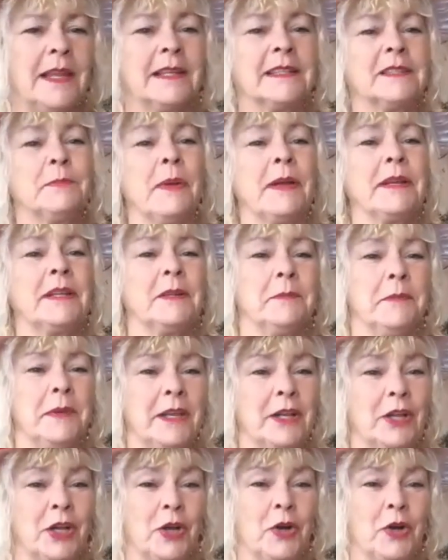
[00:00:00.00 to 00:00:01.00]
he expected
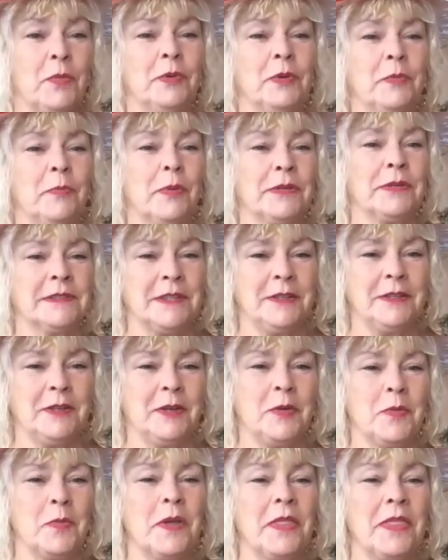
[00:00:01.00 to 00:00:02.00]
me to go to
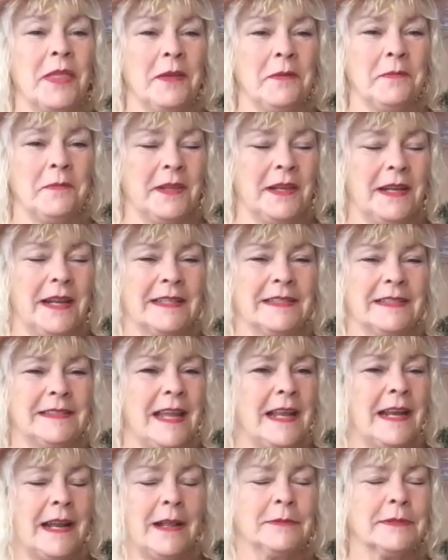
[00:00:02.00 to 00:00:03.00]
Barcelona with him the next
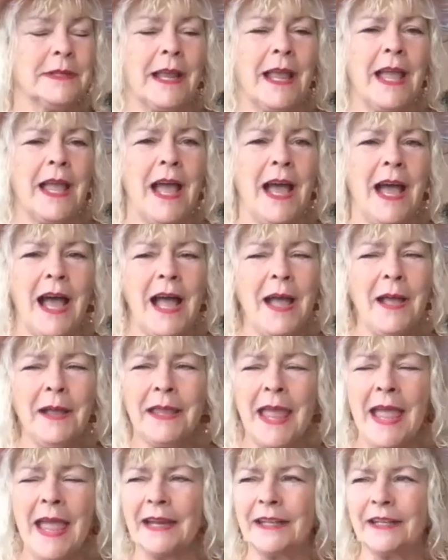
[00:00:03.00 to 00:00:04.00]
day. And I was like, I
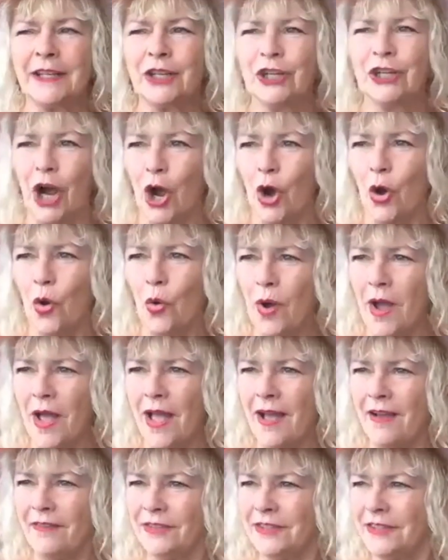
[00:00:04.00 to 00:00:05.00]
can't go. I
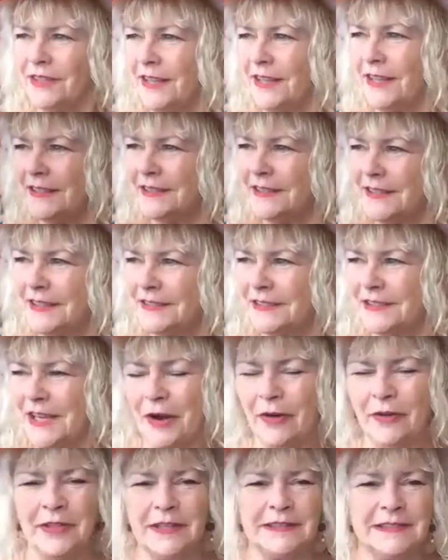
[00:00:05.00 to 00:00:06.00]
have to
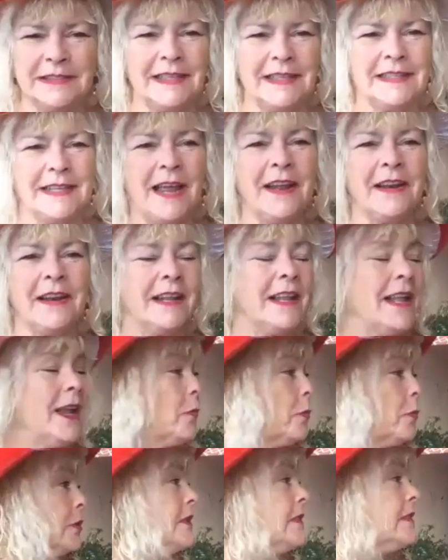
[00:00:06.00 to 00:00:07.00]
tear this thing down.
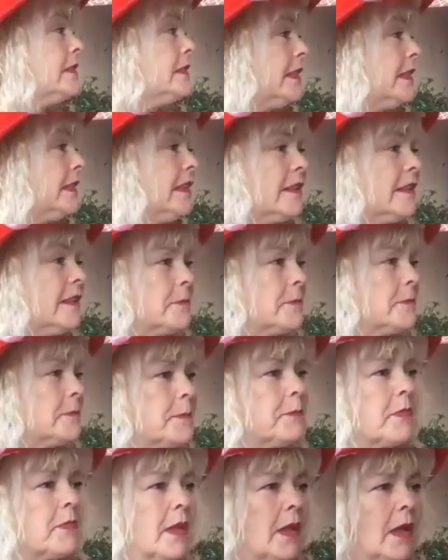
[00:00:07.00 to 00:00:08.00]
And we're still
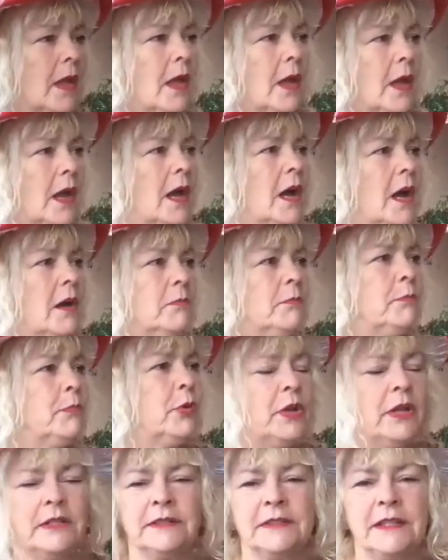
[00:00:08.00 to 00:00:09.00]

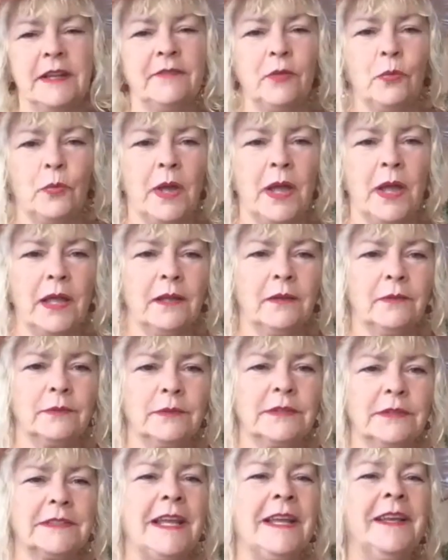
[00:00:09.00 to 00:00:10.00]
putting stuff away. We're
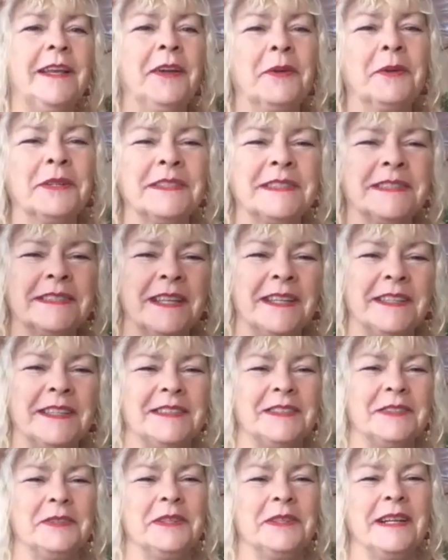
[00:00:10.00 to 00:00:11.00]
still
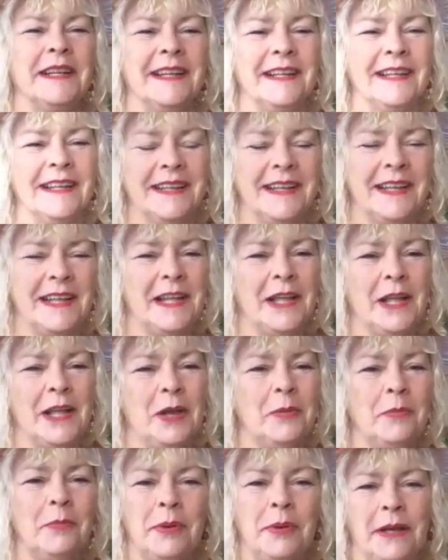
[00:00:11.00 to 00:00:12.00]
doing it,
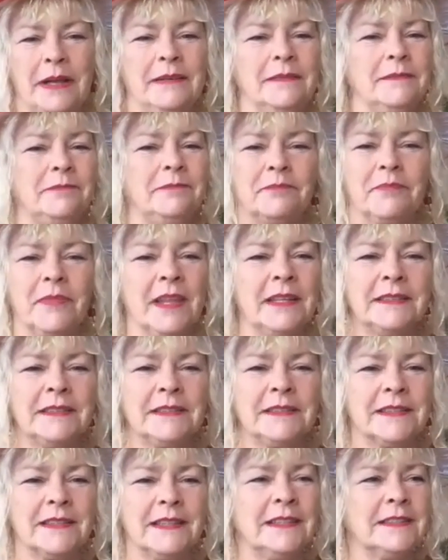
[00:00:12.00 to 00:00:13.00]
but
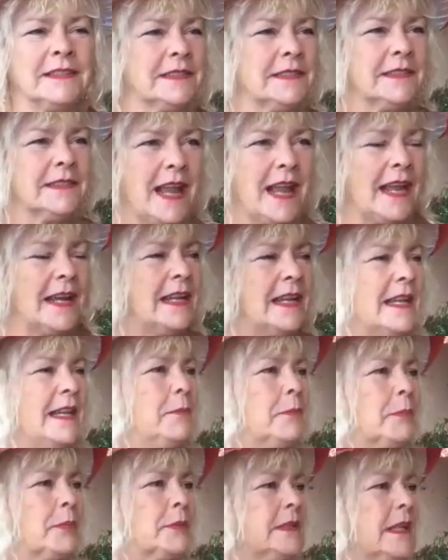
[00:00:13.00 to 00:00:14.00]
it's
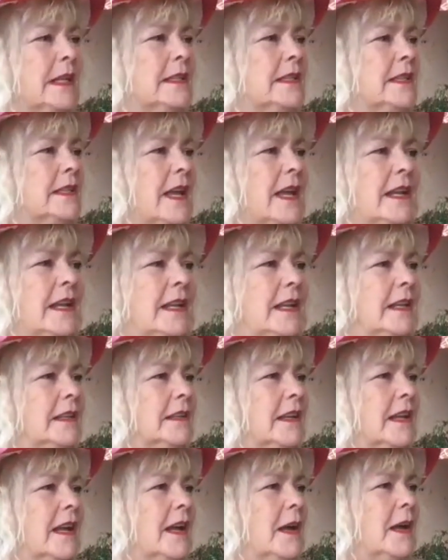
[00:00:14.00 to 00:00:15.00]
90% done.
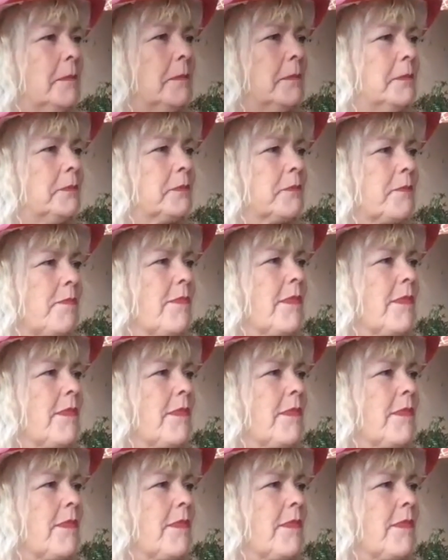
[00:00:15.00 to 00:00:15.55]
And